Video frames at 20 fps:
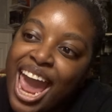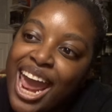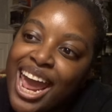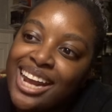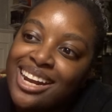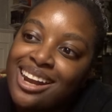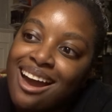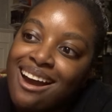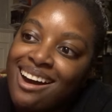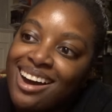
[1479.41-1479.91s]

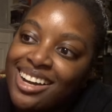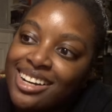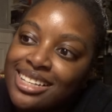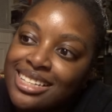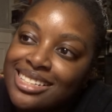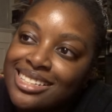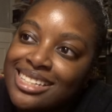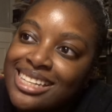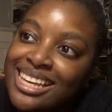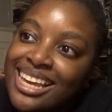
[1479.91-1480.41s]
And
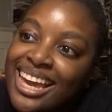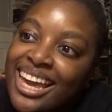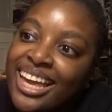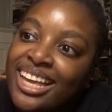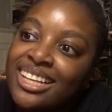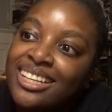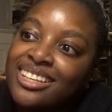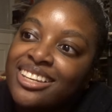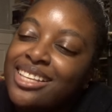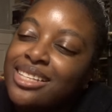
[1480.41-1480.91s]
honestly,
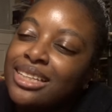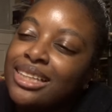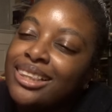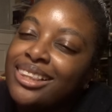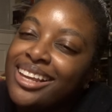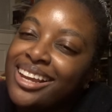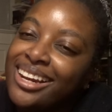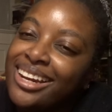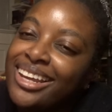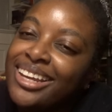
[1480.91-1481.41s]
it is
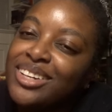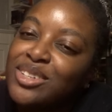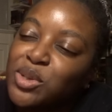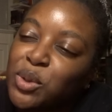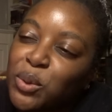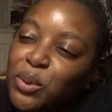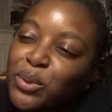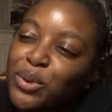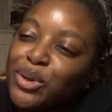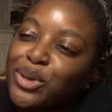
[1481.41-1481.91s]
leaning
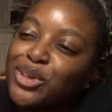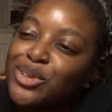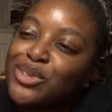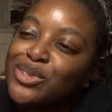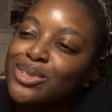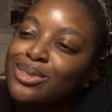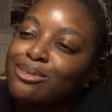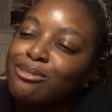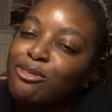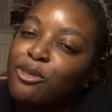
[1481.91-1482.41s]

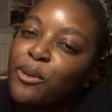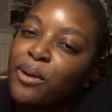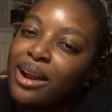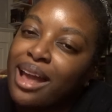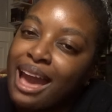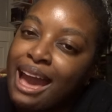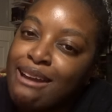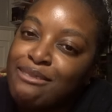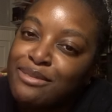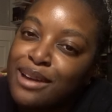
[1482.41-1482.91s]
towards four and a
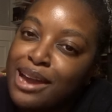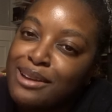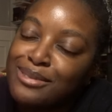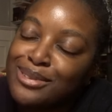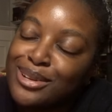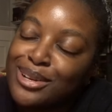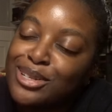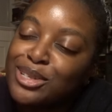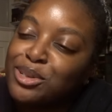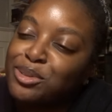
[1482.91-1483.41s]
half, five
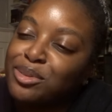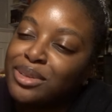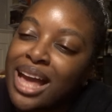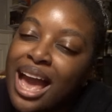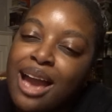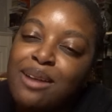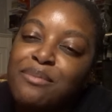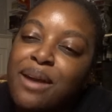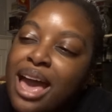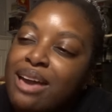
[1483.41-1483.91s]
stars.
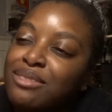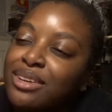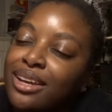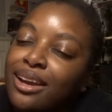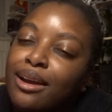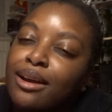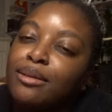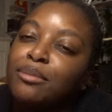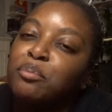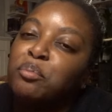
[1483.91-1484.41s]
I'm having
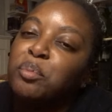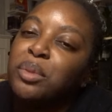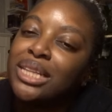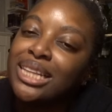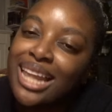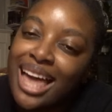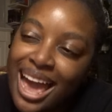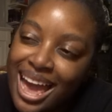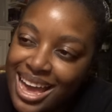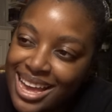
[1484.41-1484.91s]
a
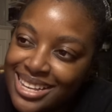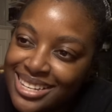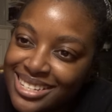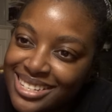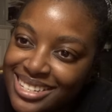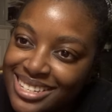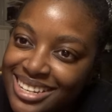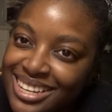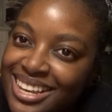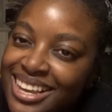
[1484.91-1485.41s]

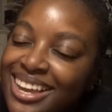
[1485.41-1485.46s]
blast.